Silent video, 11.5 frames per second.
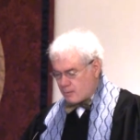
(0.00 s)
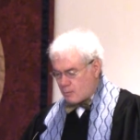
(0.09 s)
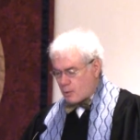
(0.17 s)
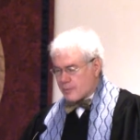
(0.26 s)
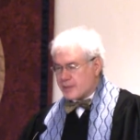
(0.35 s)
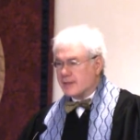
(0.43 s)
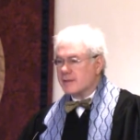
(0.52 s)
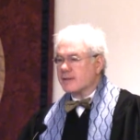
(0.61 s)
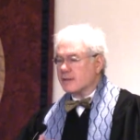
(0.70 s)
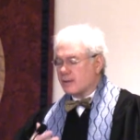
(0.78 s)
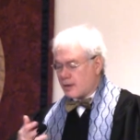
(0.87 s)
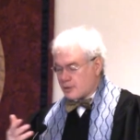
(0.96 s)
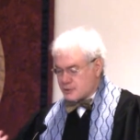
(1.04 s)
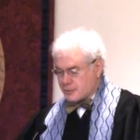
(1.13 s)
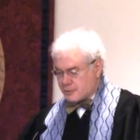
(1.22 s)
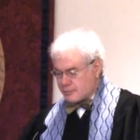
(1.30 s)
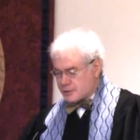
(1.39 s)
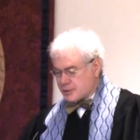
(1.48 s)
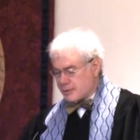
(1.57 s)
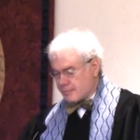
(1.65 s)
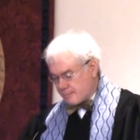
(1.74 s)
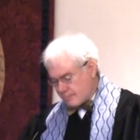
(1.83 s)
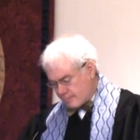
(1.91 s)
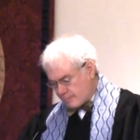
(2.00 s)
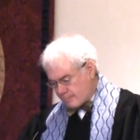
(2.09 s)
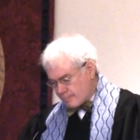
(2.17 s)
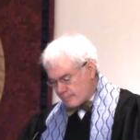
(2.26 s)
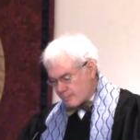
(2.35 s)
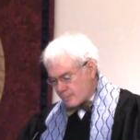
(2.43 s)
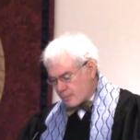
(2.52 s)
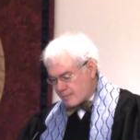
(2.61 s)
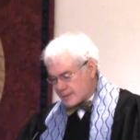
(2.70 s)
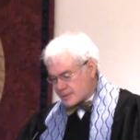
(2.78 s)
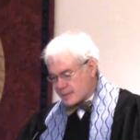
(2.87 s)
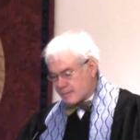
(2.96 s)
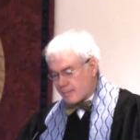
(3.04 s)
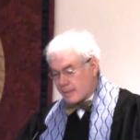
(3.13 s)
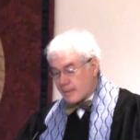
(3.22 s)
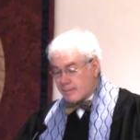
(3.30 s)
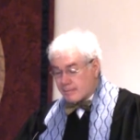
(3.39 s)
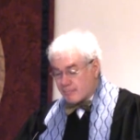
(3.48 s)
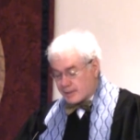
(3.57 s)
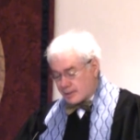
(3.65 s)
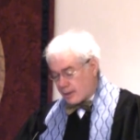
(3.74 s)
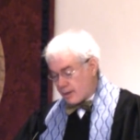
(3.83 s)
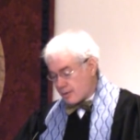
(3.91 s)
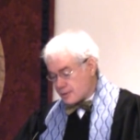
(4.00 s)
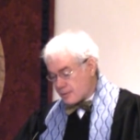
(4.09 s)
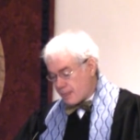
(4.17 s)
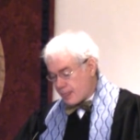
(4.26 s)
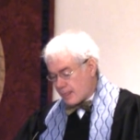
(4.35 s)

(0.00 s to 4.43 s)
or within the larger Christian movements writ large,